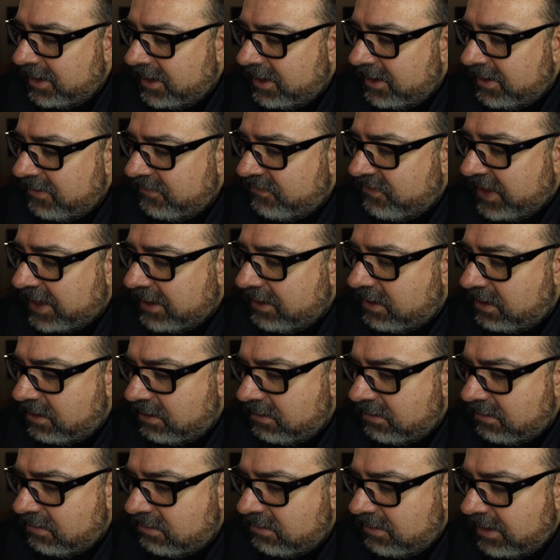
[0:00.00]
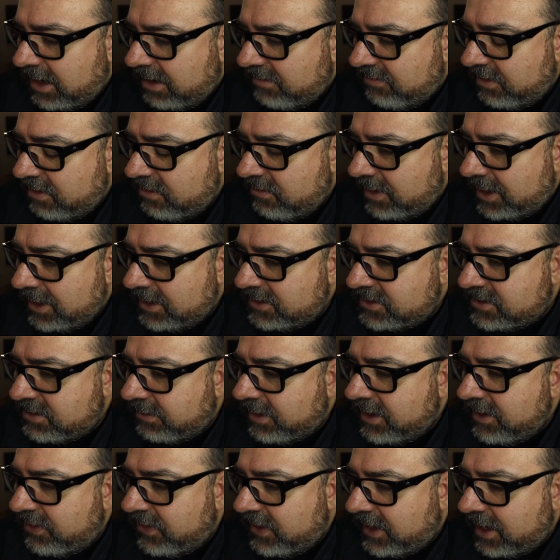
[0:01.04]
Thank you, everyone. Is there
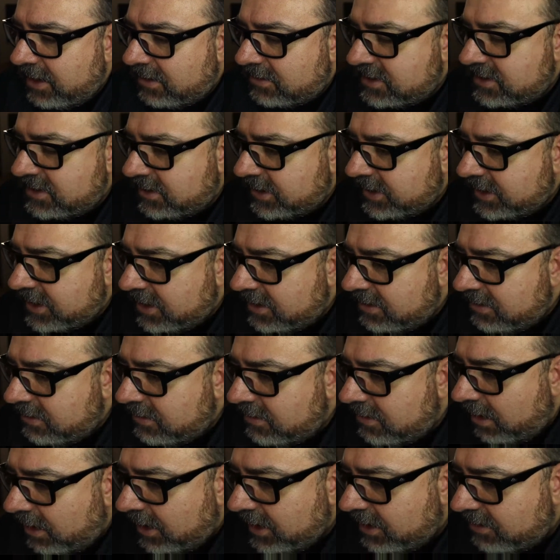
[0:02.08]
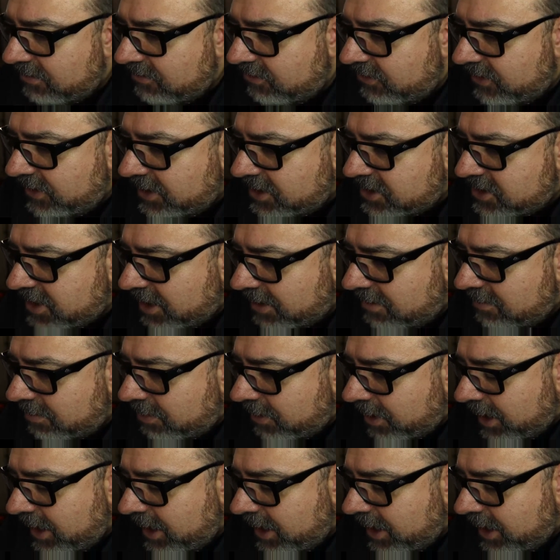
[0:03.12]
anything else that I can finish up by